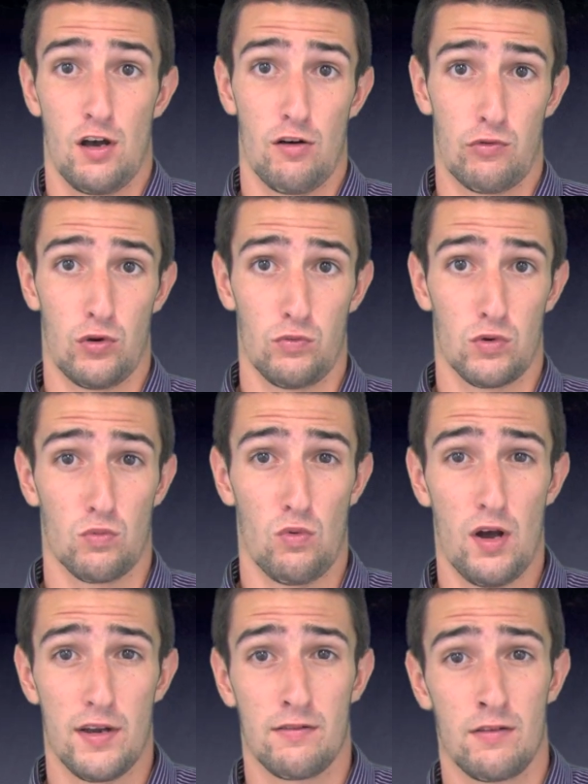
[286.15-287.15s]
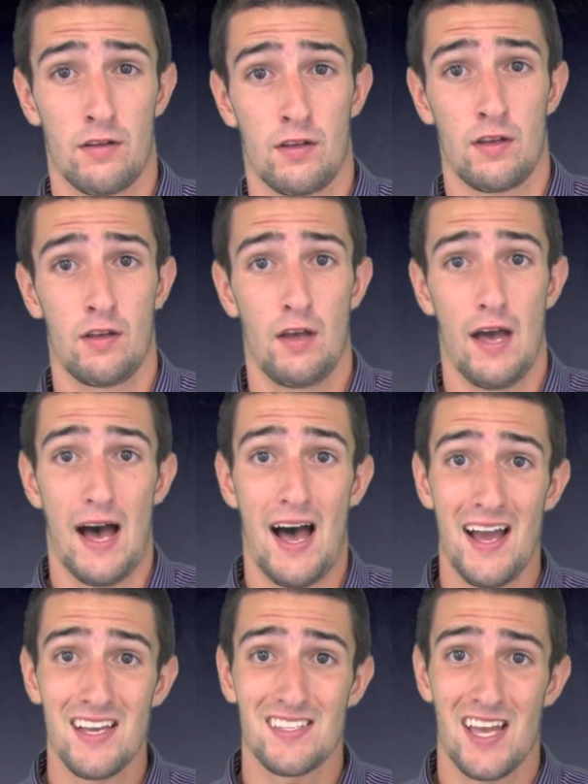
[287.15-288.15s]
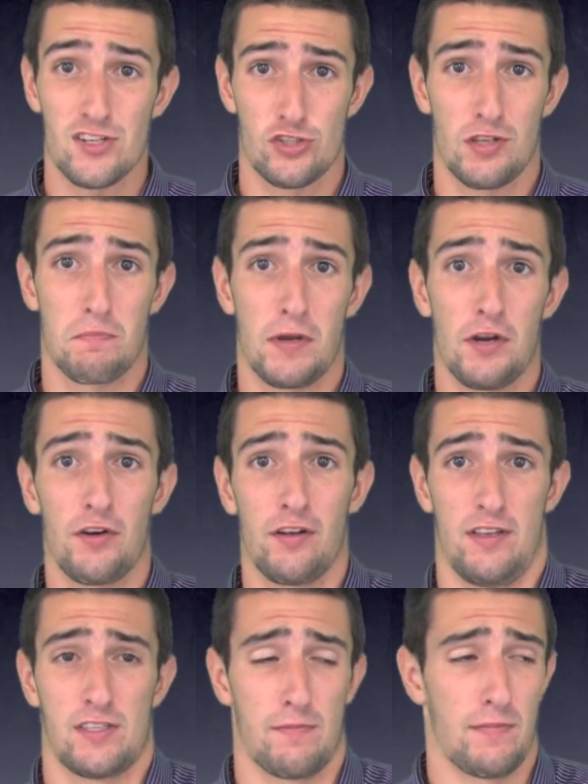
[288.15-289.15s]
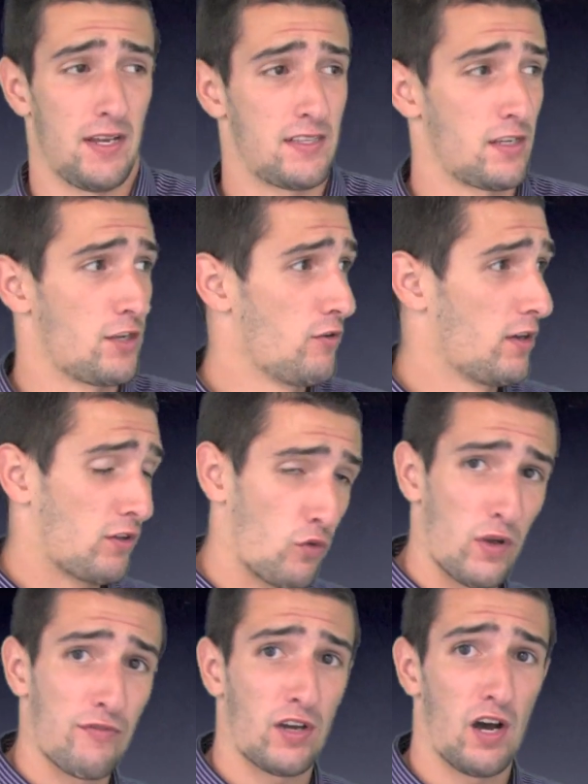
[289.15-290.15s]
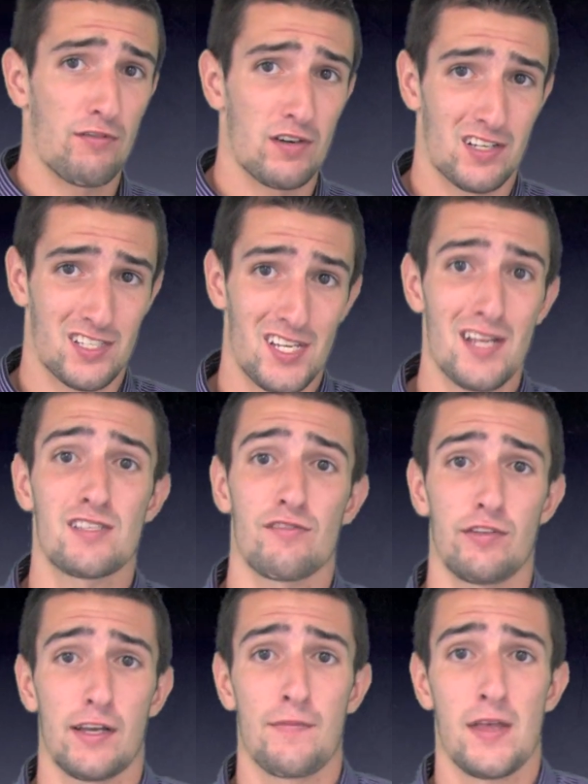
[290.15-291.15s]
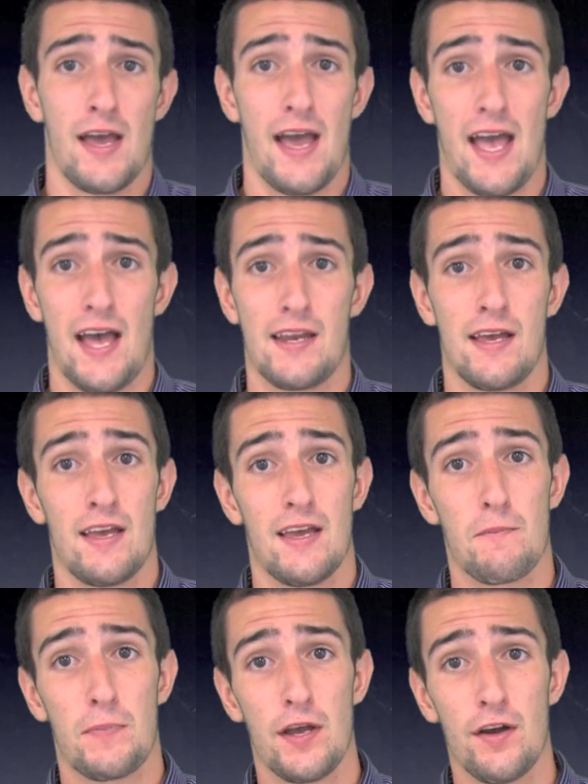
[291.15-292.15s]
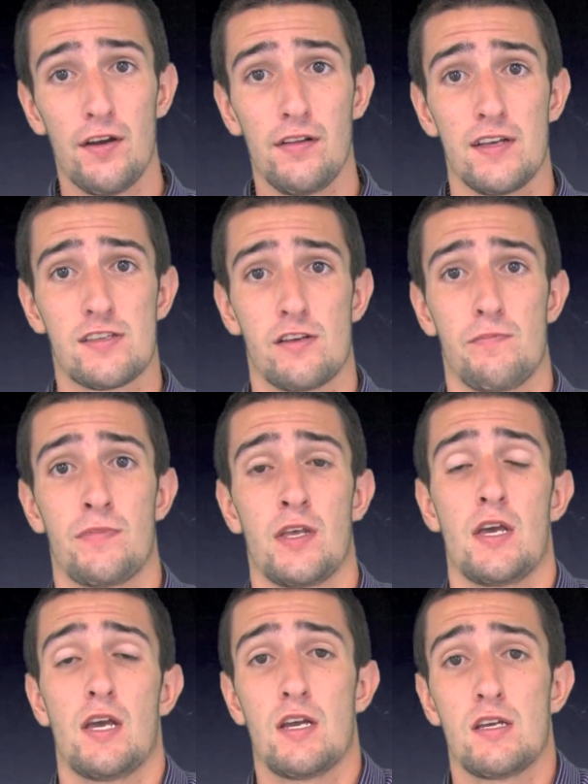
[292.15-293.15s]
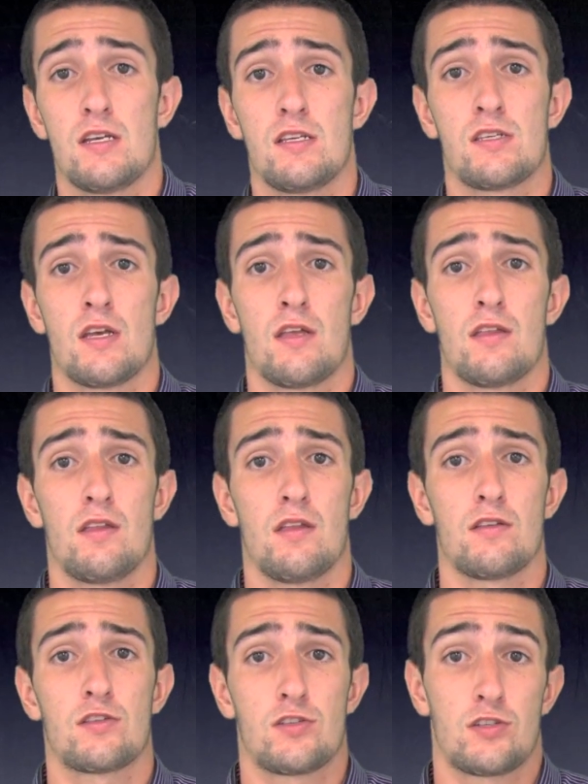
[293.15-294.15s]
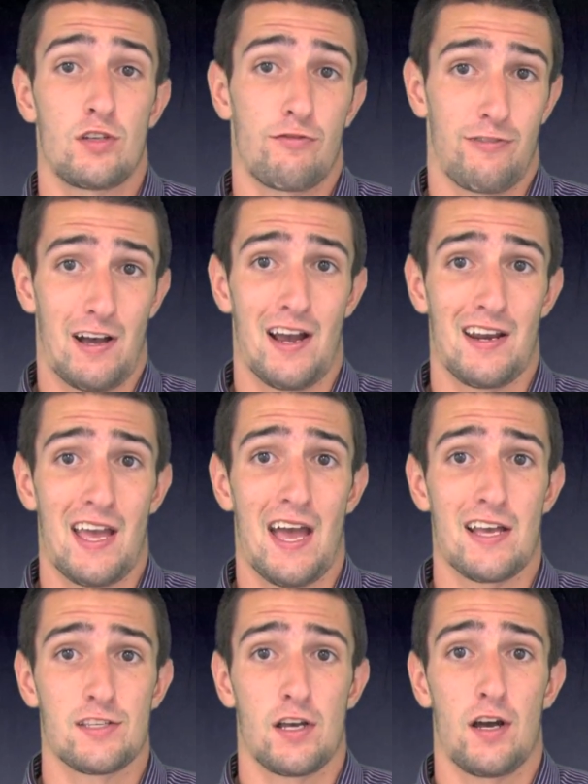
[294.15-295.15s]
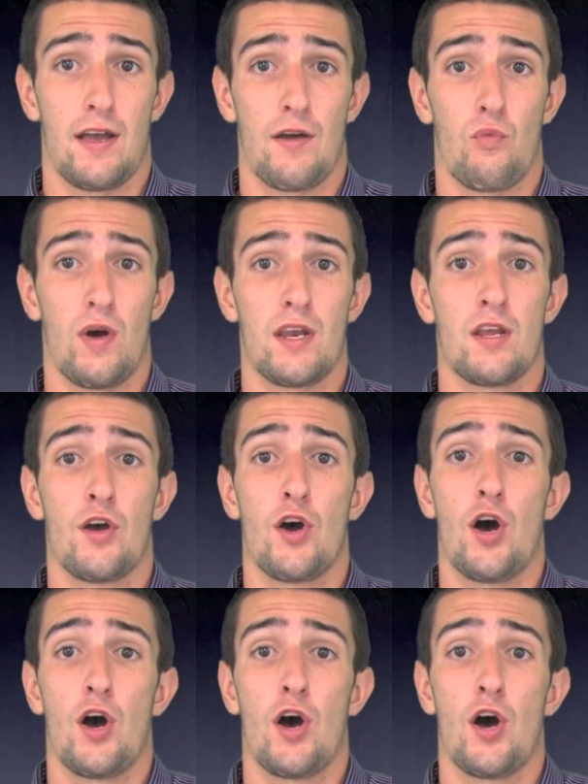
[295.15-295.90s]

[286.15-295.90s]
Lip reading: of World War I. I is actually imperialism. It's a unit that we've covered extensively, and imperialism is defined as when